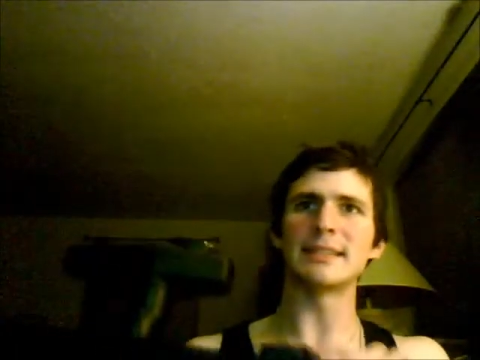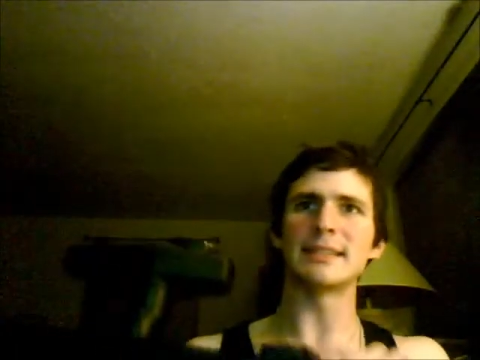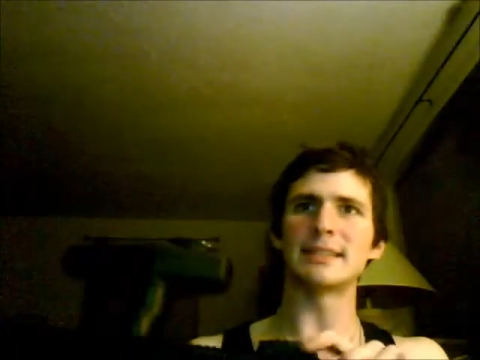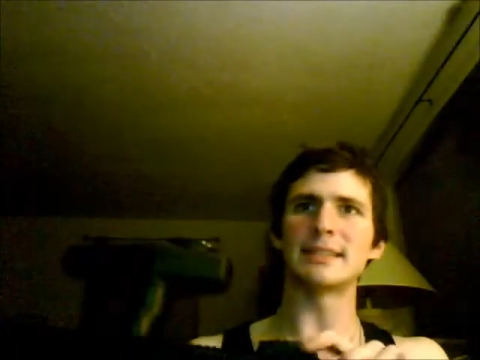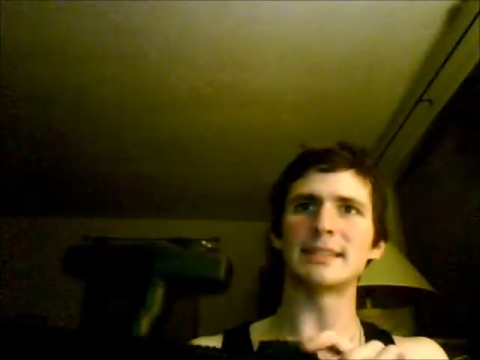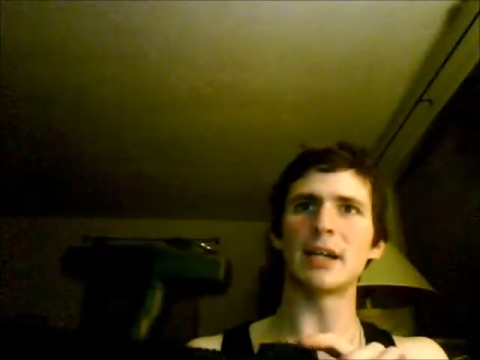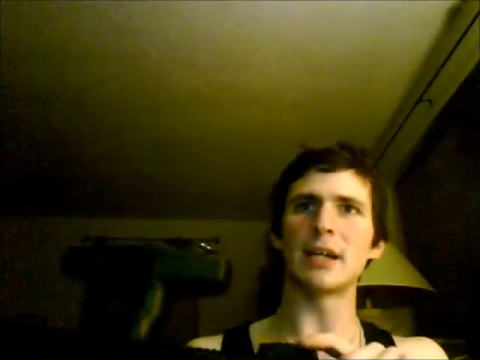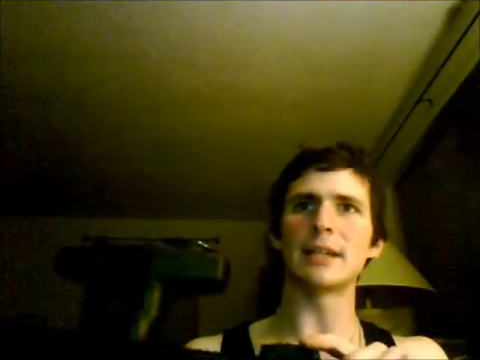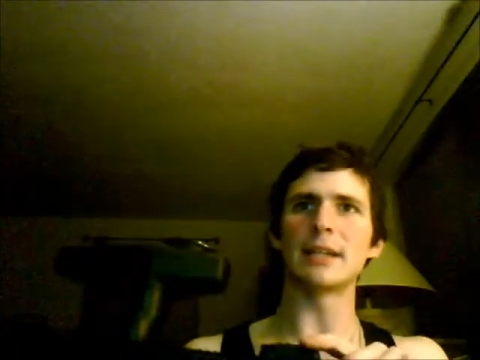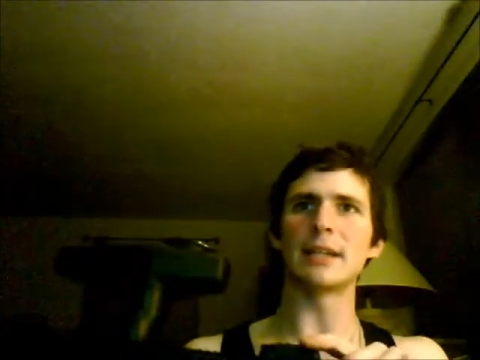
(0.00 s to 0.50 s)

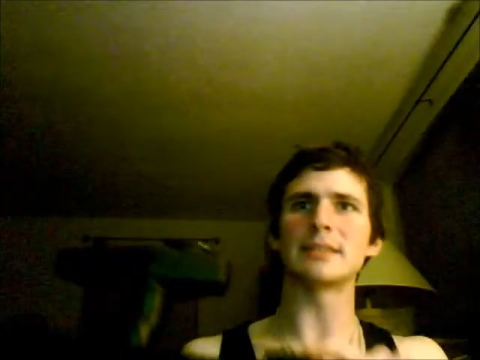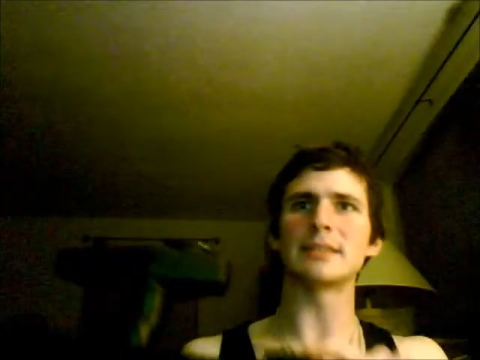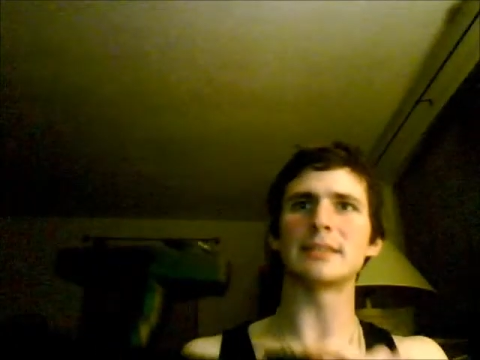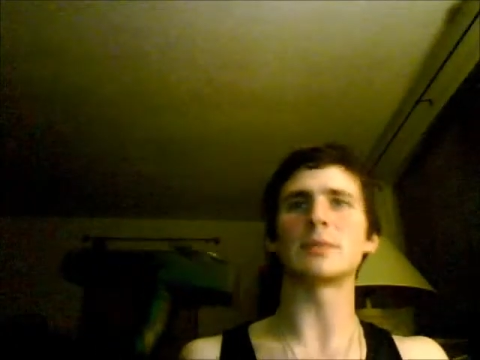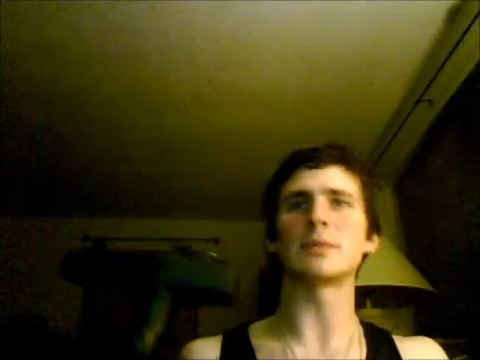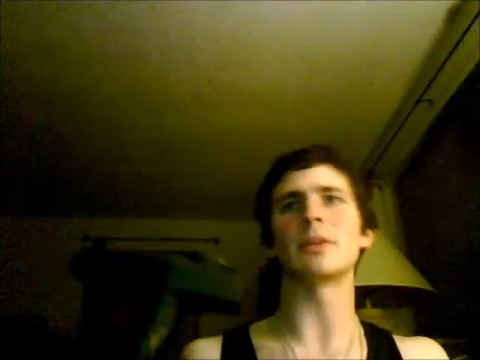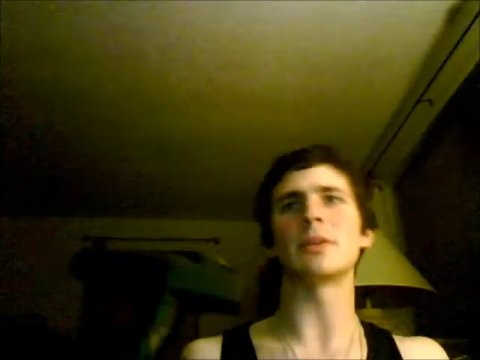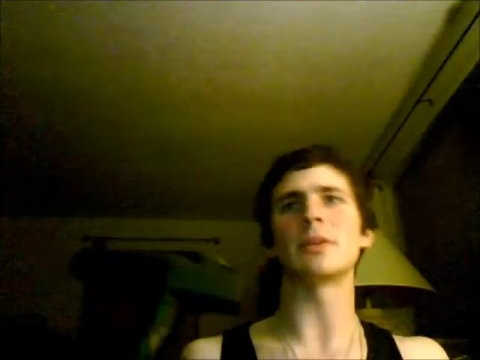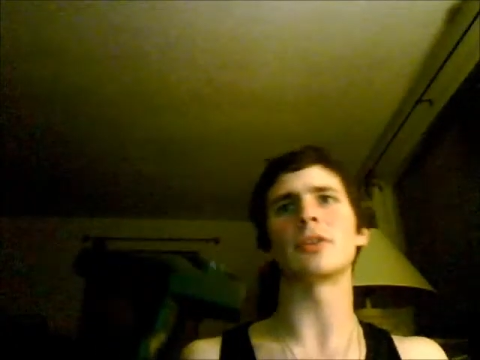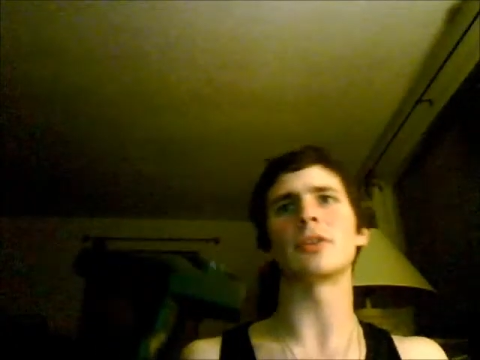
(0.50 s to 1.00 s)
sights
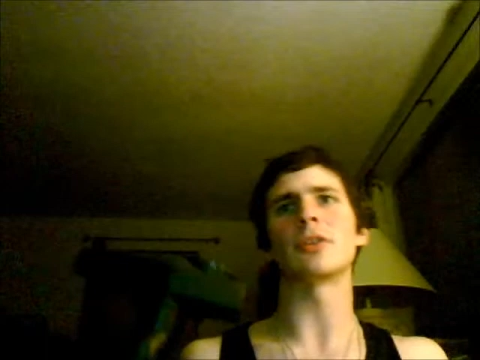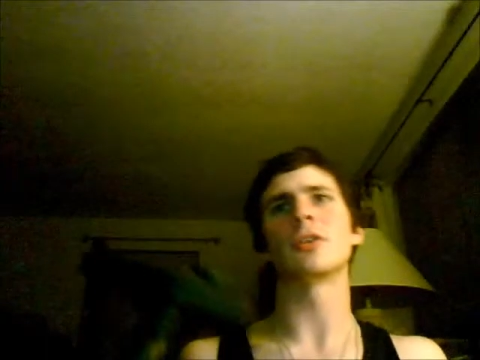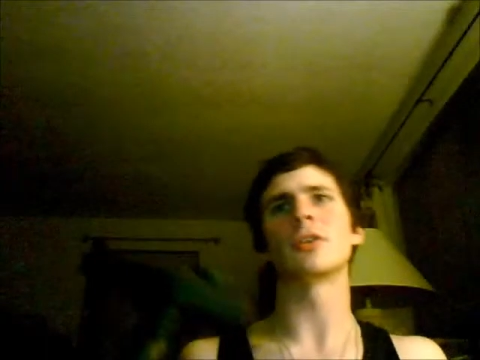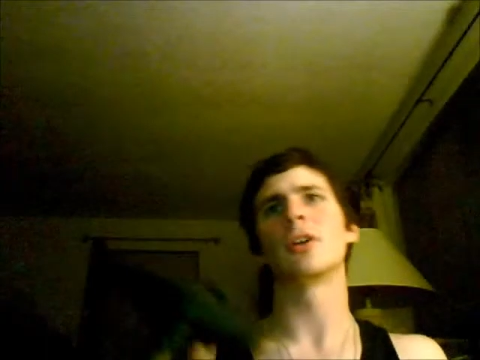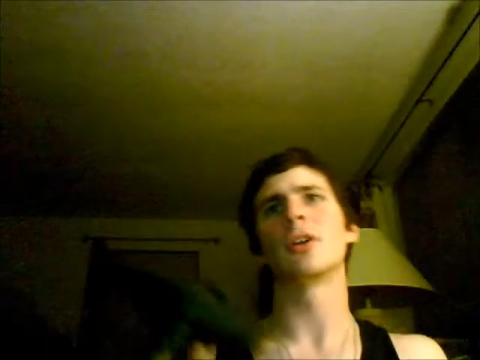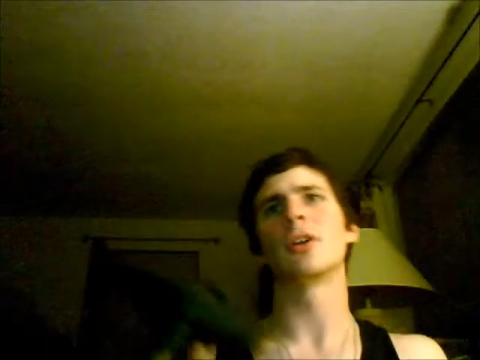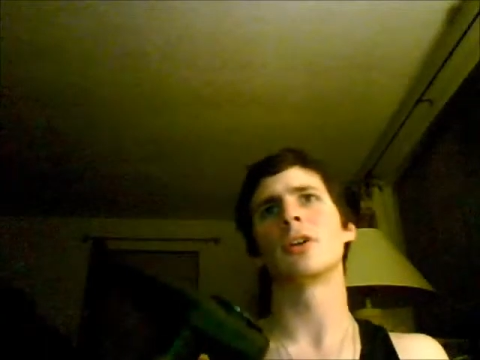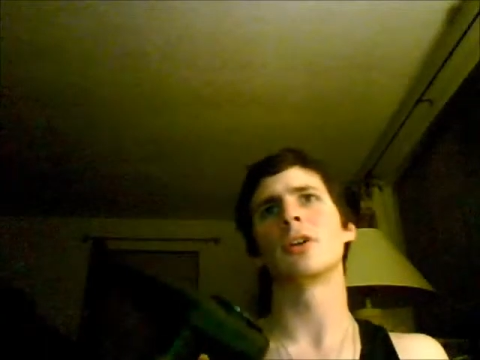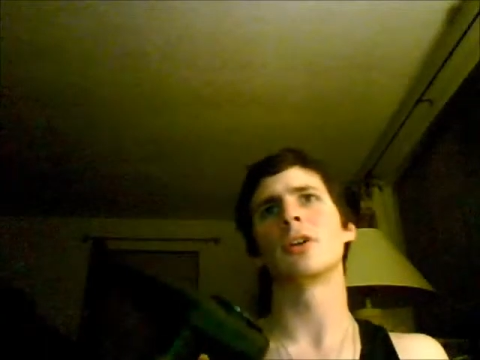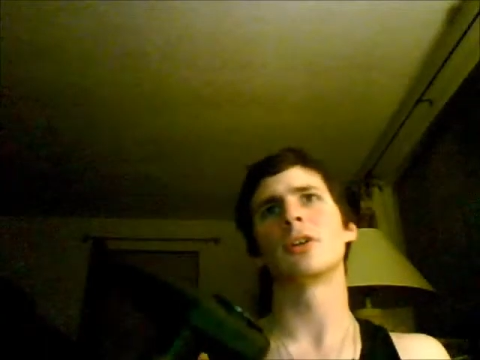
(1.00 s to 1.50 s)
when you're
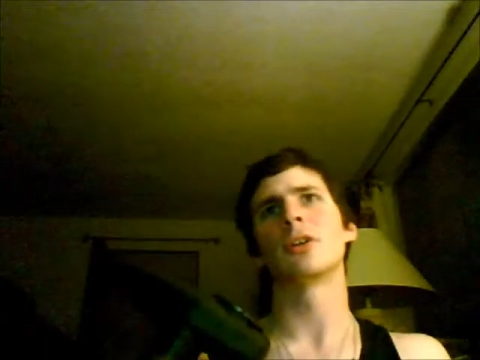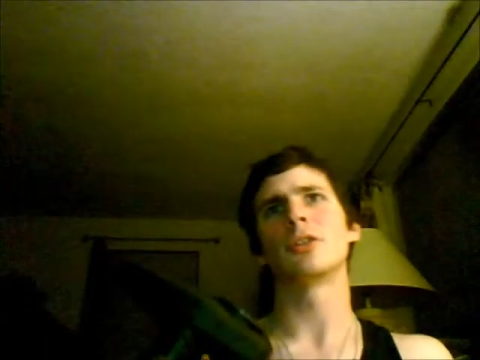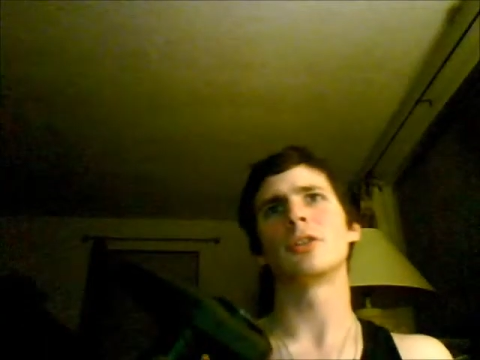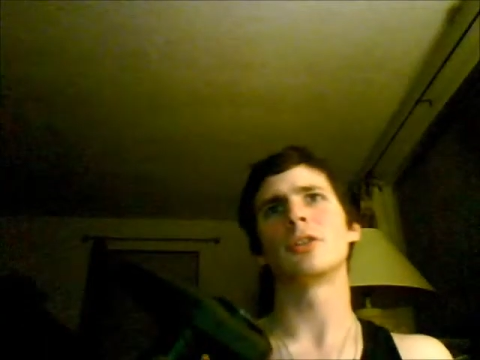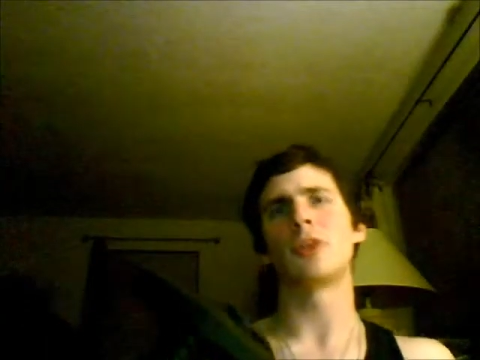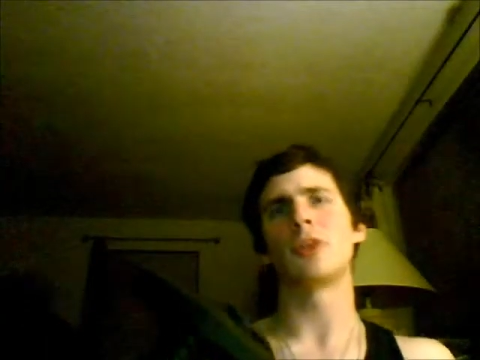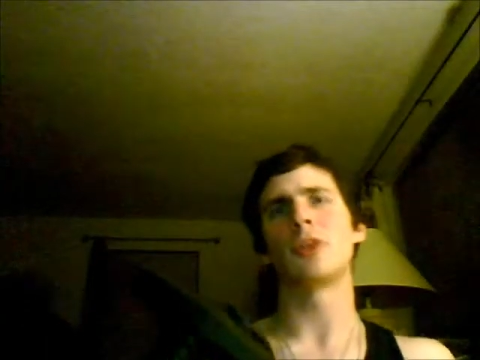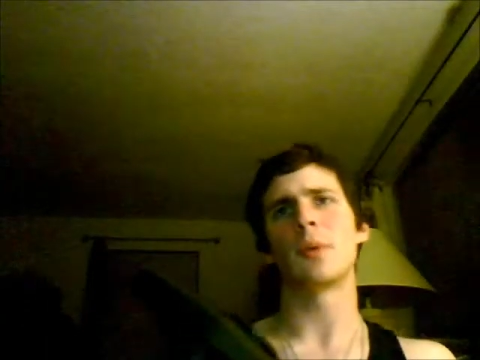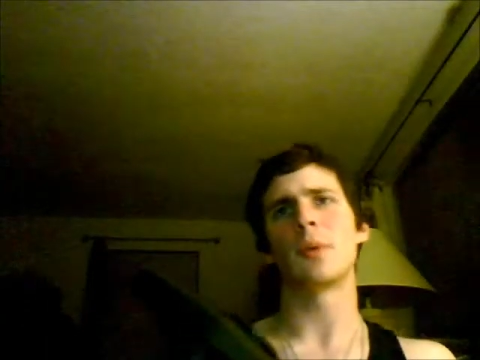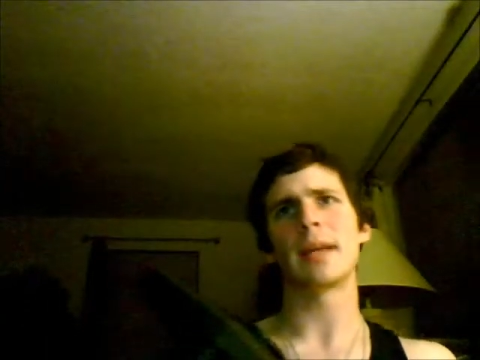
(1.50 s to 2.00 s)

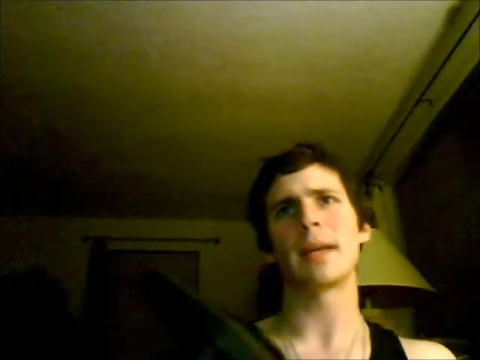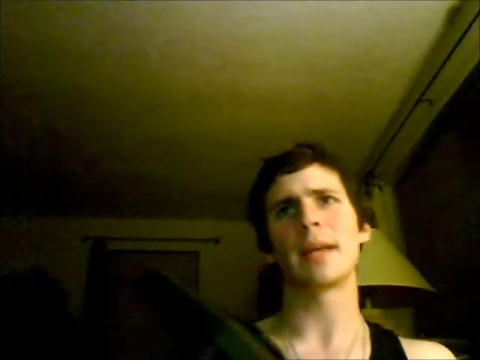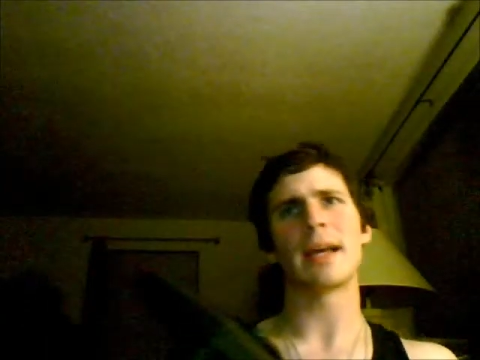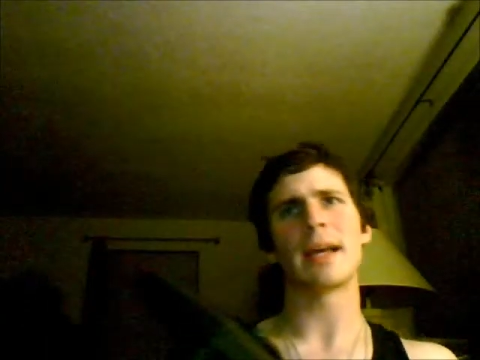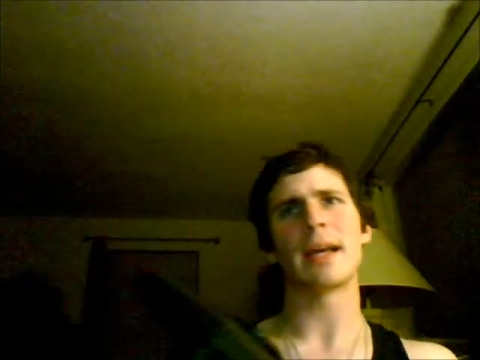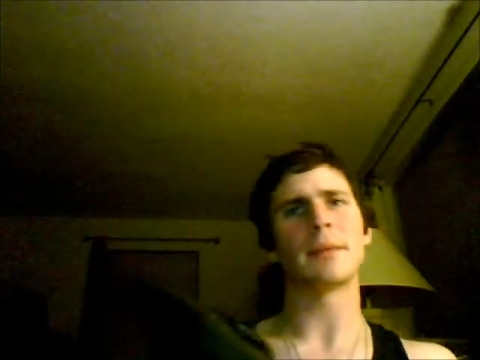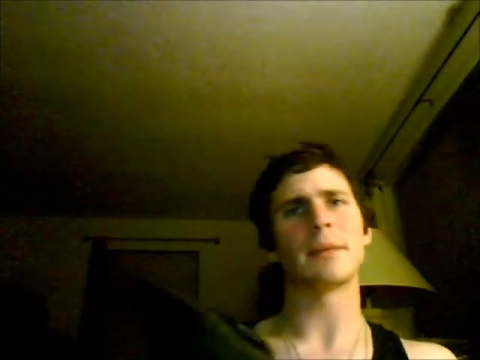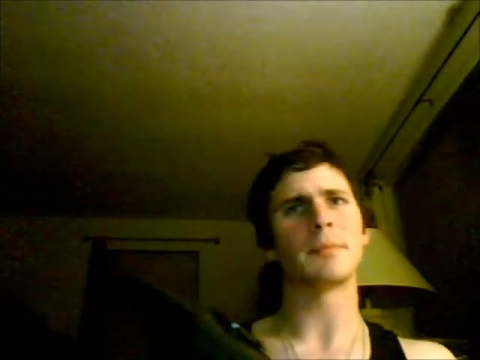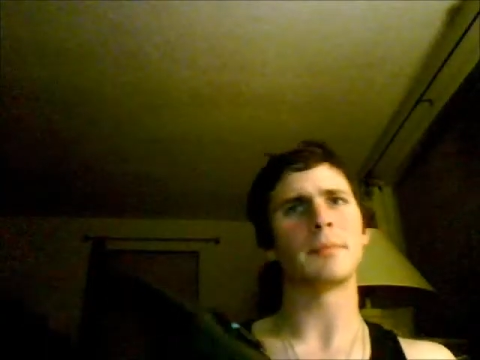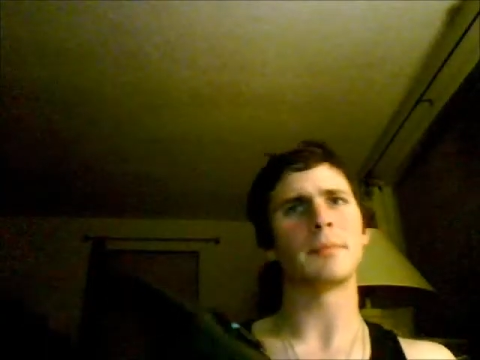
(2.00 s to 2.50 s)
doing
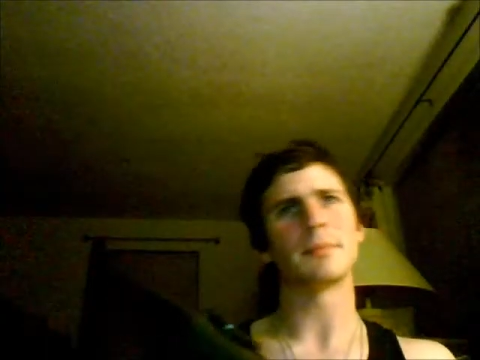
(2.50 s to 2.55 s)
it,